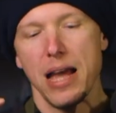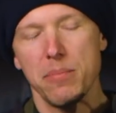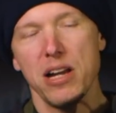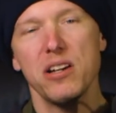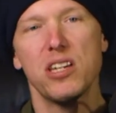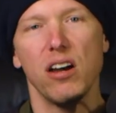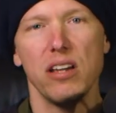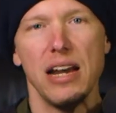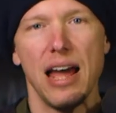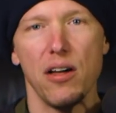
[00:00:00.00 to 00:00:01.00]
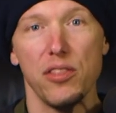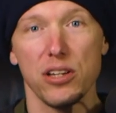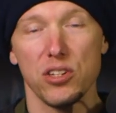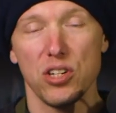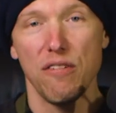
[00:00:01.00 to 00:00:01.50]
I'm going to tell you now
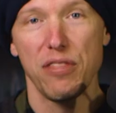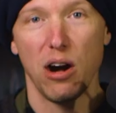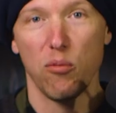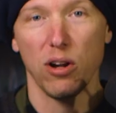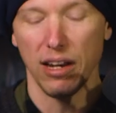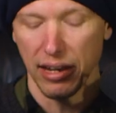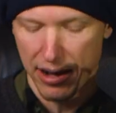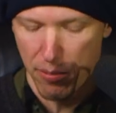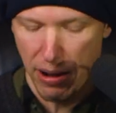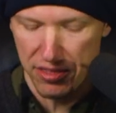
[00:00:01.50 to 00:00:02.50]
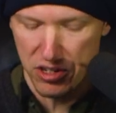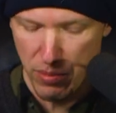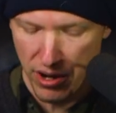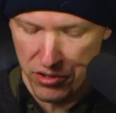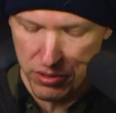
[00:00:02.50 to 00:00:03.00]
the stuff that I really like about
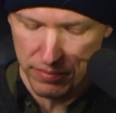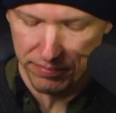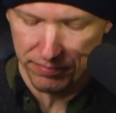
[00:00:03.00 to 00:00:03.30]
this mouse.